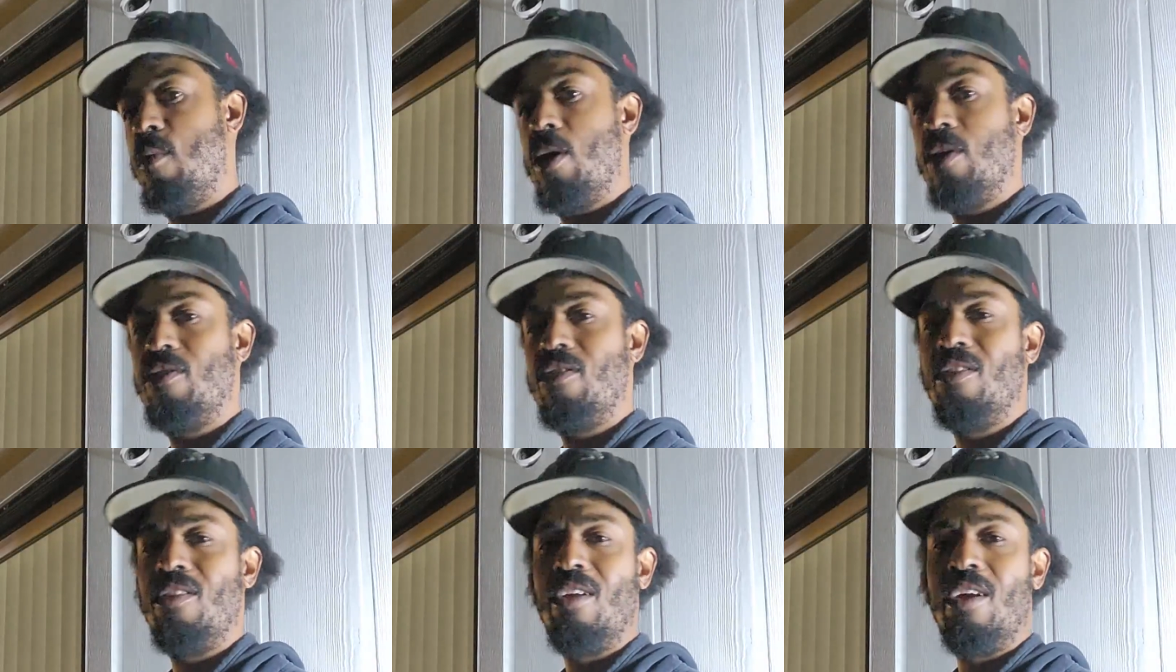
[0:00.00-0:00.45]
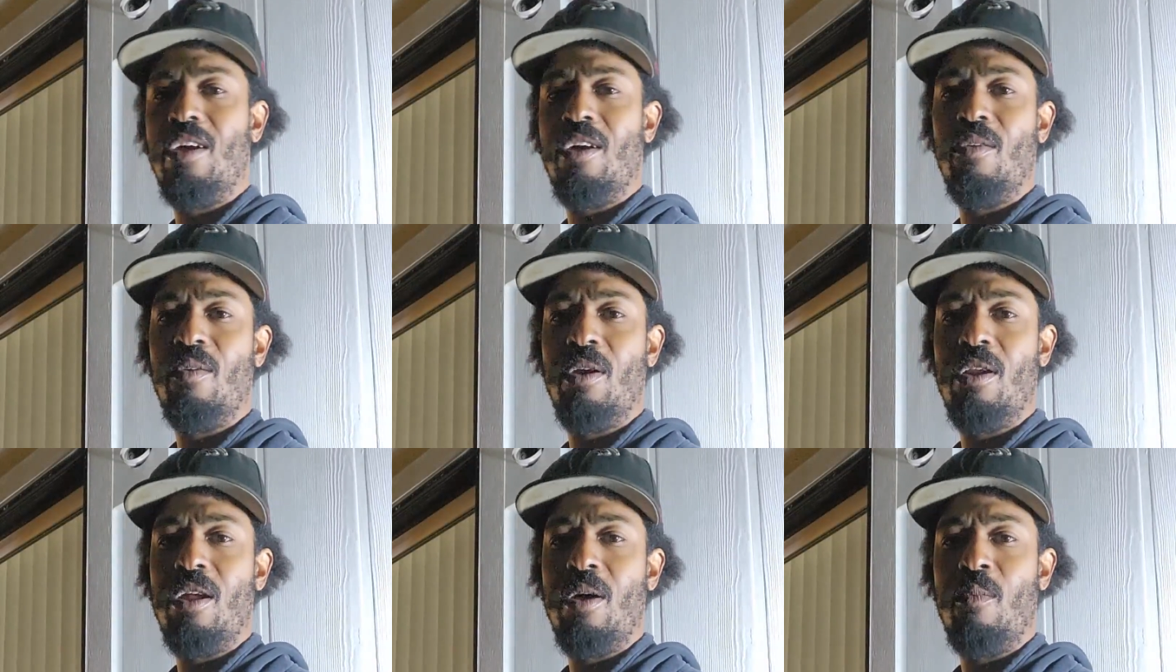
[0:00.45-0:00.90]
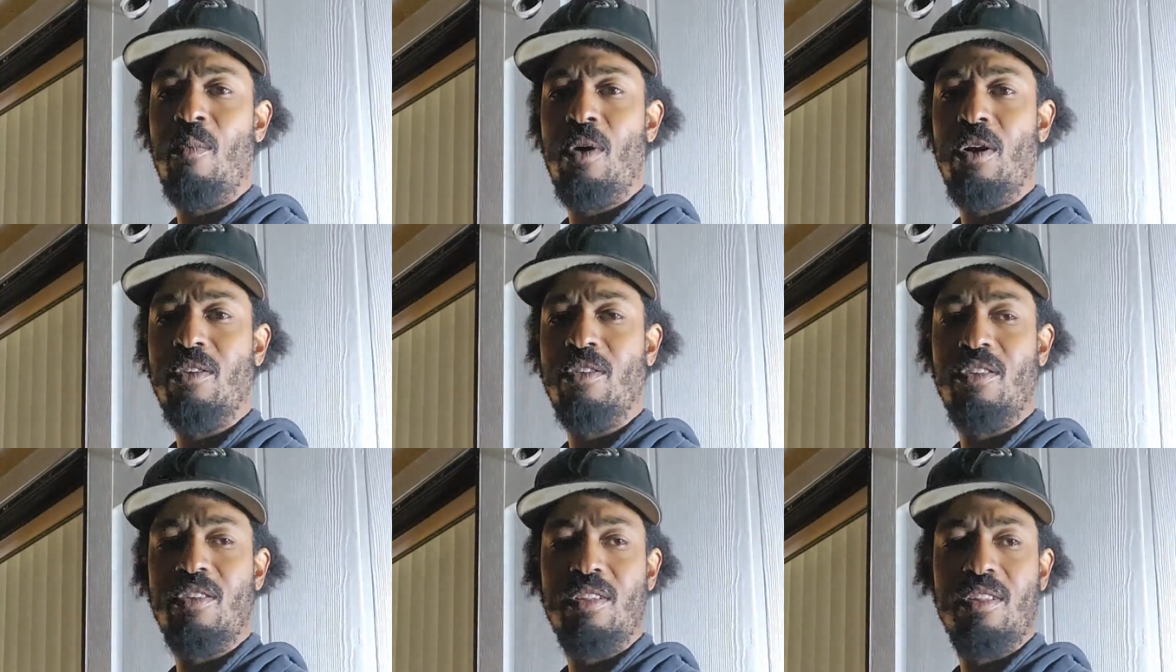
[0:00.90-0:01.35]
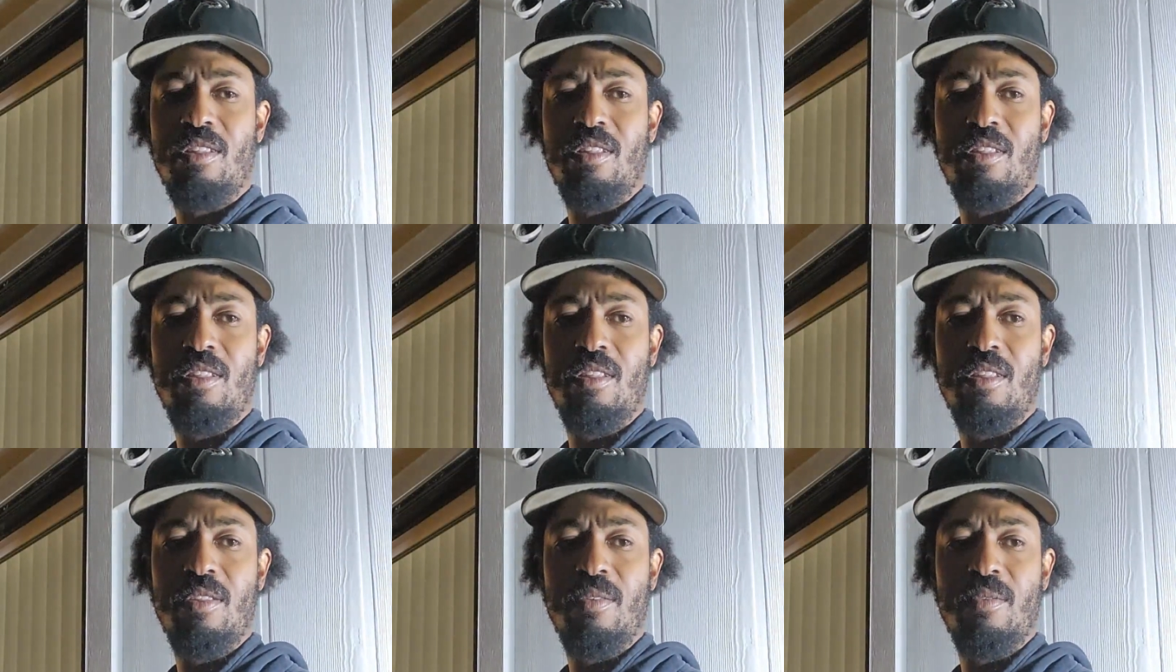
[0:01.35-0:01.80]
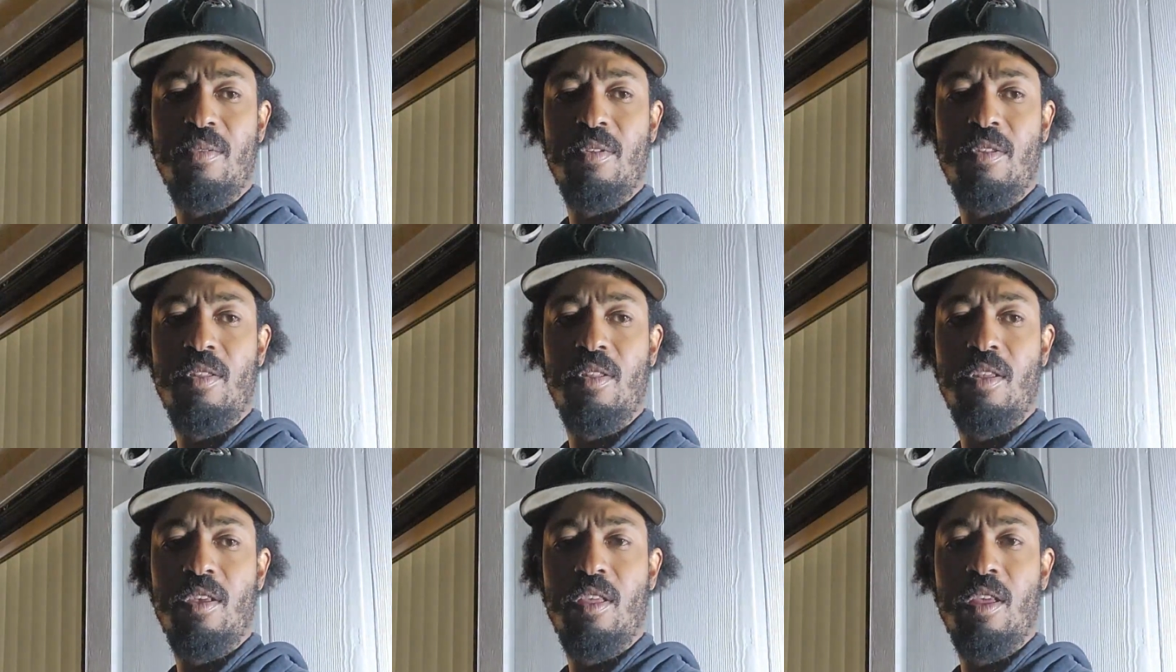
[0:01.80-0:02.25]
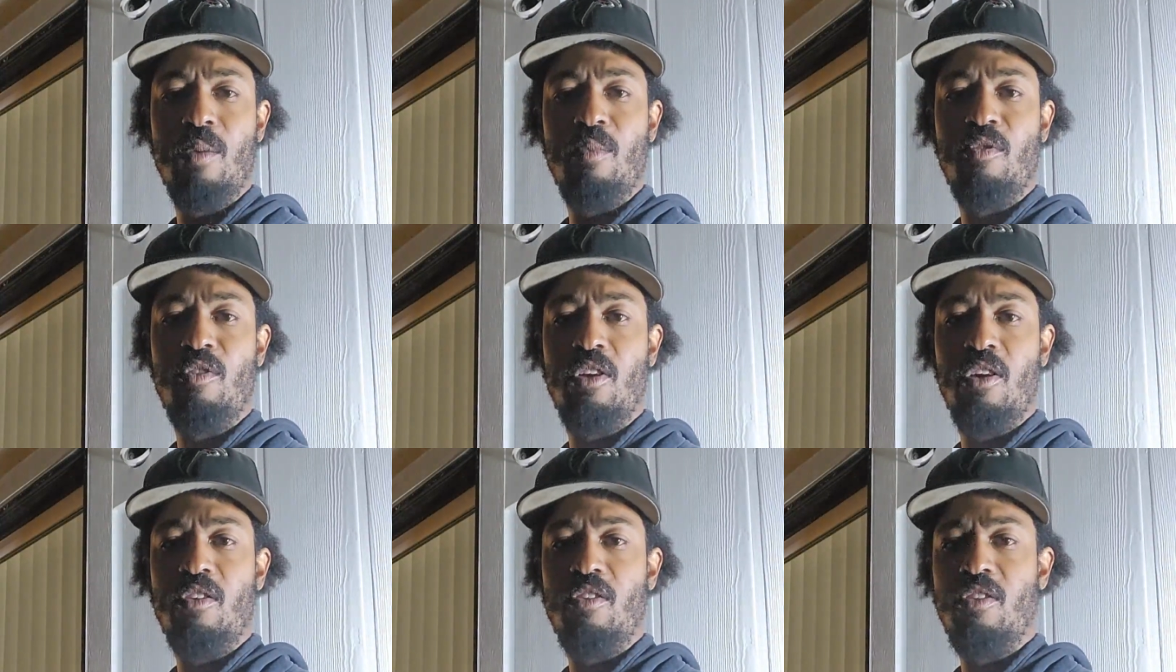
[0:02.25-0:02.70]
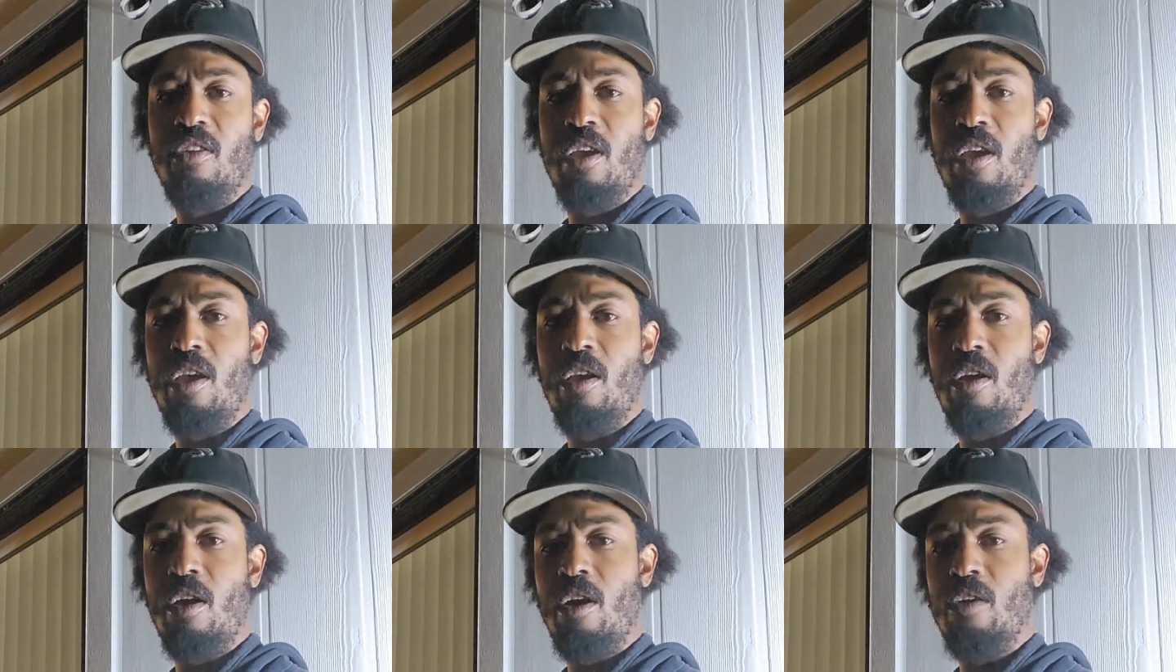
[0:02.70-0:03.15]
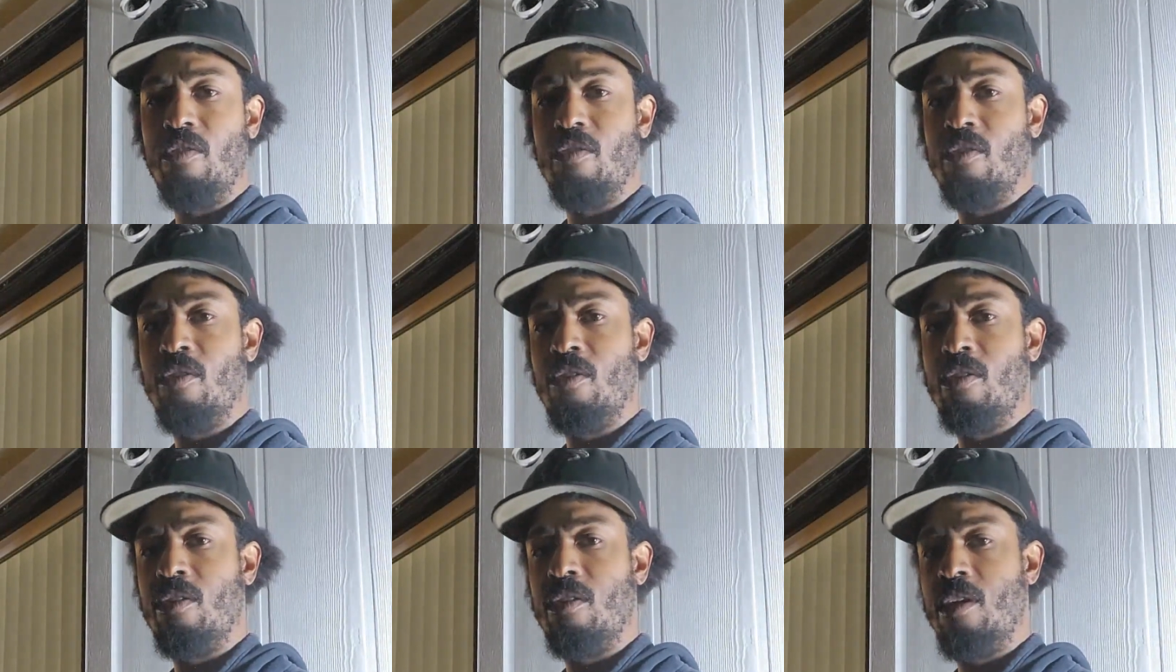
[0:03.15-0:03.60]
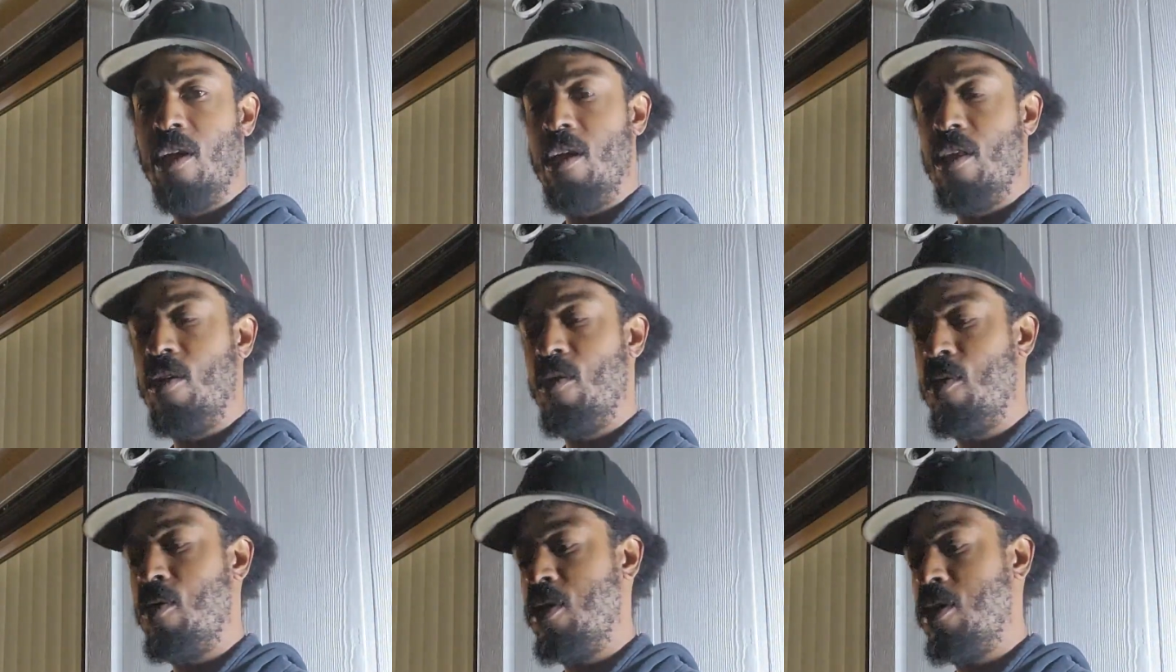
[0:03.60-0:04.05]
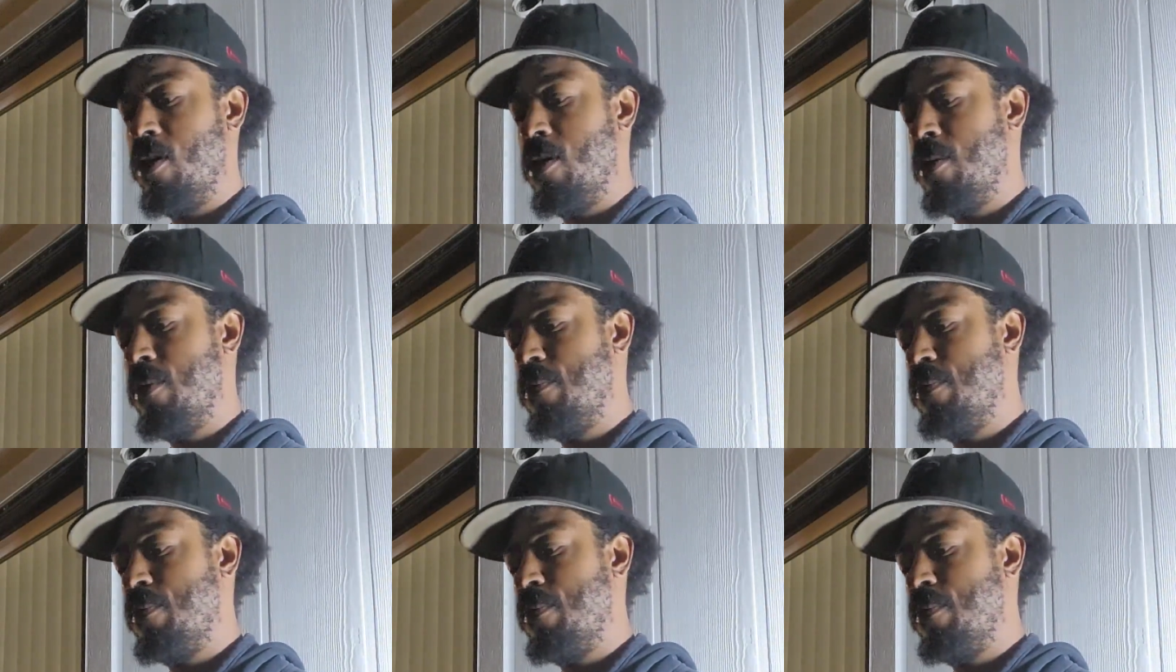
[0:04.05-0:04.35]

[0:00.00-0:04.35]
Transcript: Right now I'm watching Club Shay Shay, Oscar De La Hoya.